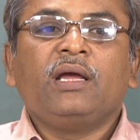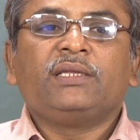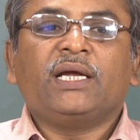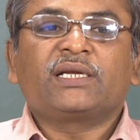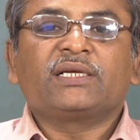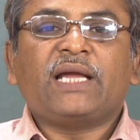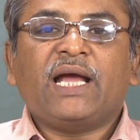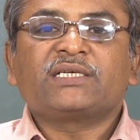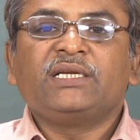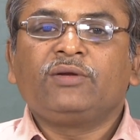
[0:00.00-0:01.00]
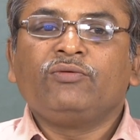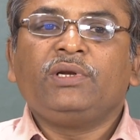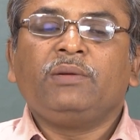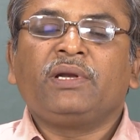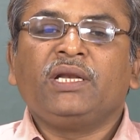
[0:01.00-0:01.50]
that gas
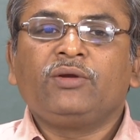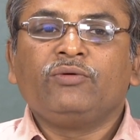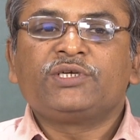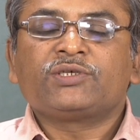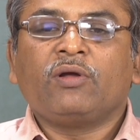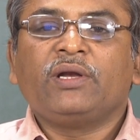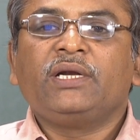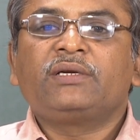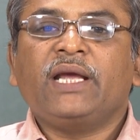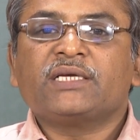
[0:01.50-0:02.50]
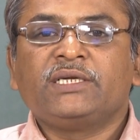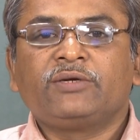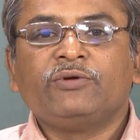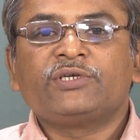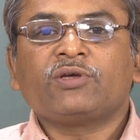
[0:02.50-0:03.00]
liquid even liquid solid gas
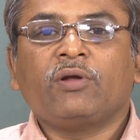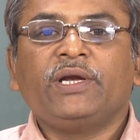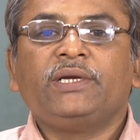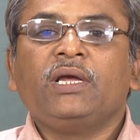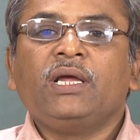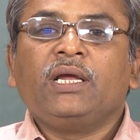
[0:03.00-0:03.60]
liquid solid